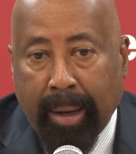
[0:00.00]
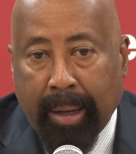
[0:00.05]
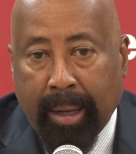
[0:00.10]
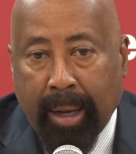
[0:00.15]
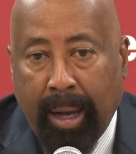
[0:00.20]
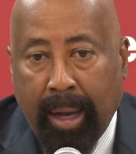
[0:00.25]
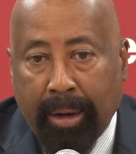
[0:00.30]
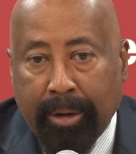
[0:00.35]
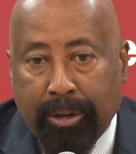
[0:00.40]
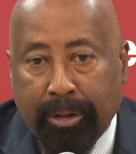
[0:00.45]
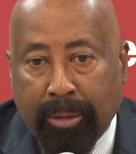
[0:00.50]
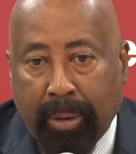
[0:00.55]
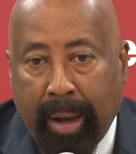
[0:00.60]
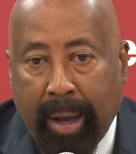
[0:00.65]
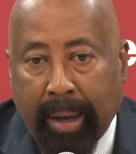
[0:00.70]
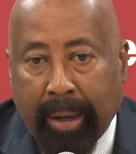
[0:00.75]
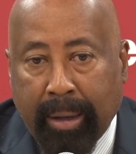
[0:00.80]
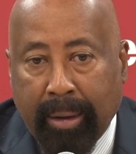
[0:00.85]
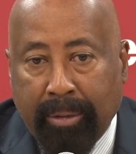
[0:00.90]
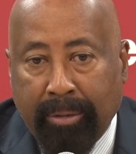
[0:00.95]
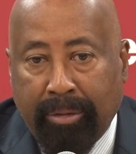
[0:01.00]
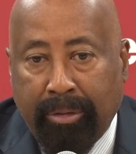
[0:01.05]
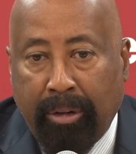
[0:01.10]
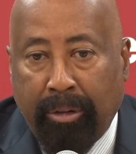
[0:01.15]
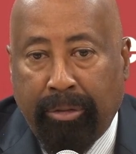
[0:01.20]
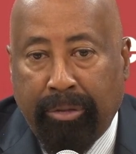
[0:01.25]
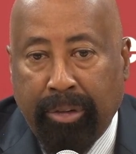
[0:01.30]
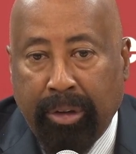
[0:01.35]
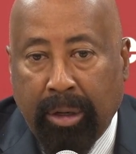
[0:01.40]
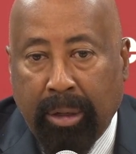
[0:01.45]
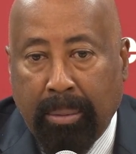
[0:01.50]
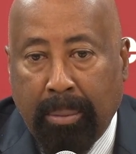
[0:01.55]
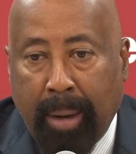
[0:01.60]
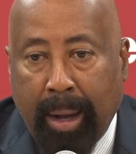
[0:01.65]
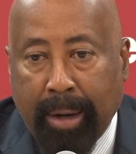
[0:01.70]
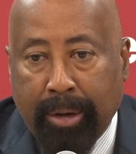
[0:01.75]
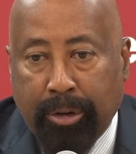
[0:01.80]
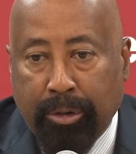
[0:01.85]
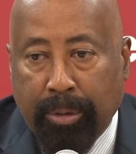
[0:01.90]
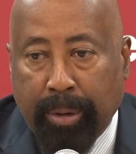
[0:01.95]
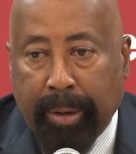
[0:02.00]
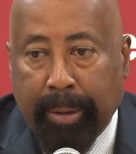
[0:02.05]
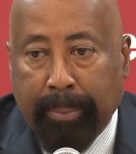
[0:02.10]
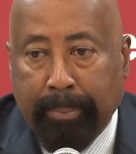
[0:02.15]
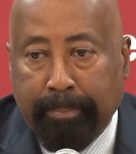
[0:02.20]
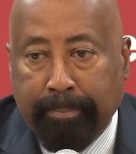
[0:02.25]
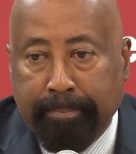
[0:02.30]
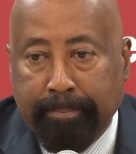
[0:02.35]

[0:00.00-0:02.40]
contract and fulfilling my dream.